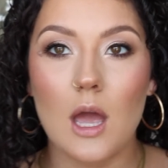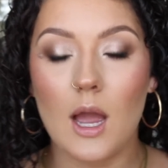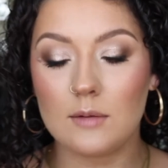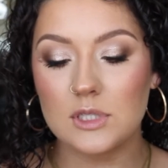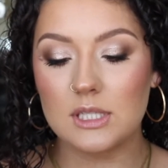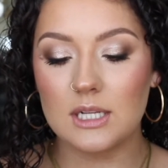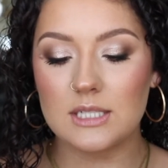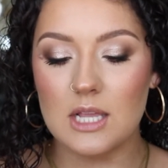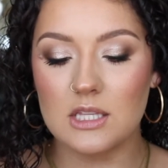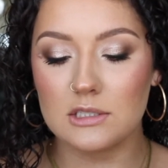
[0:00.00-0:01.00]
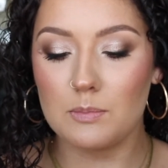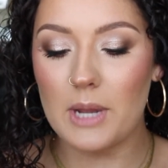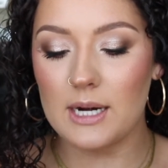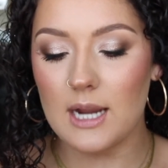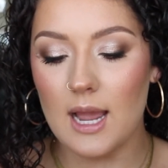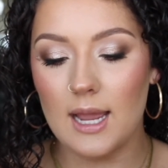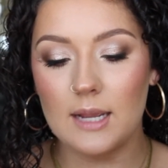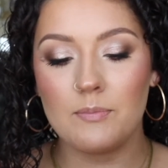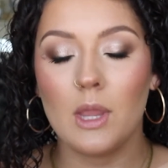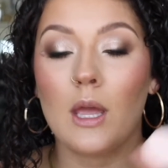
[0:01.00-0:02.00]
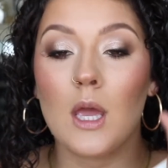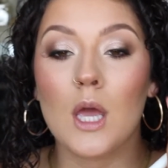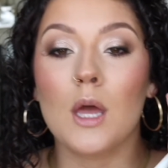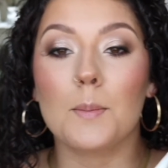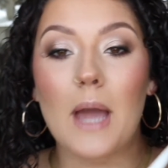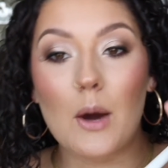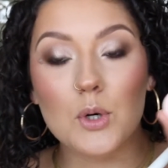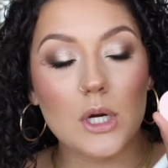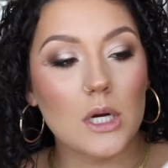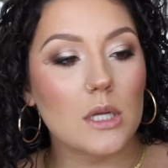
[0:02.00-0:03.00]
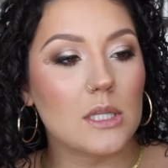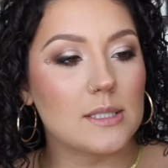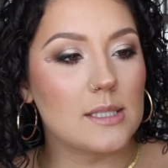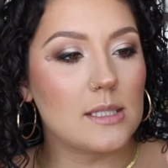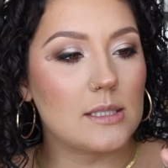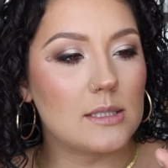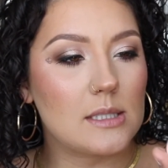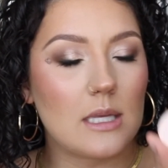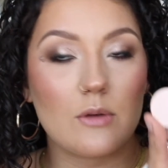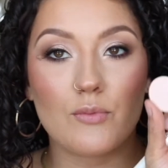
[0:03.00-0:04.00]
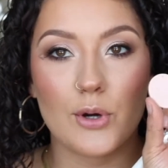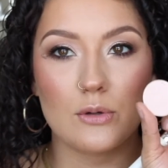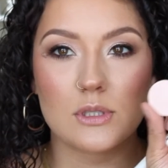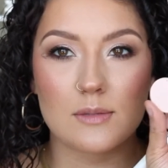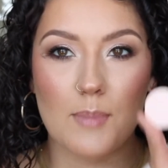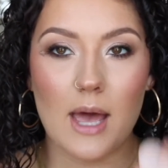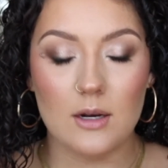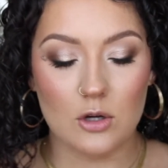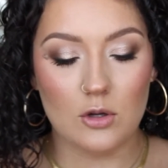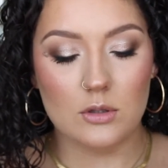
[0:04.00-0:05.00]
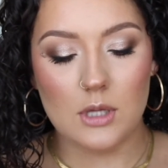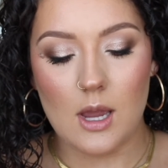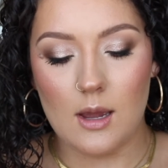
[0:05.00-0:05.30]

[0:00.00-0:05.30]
I'm just going to take this Ben Nye powder. This is the Rose Petal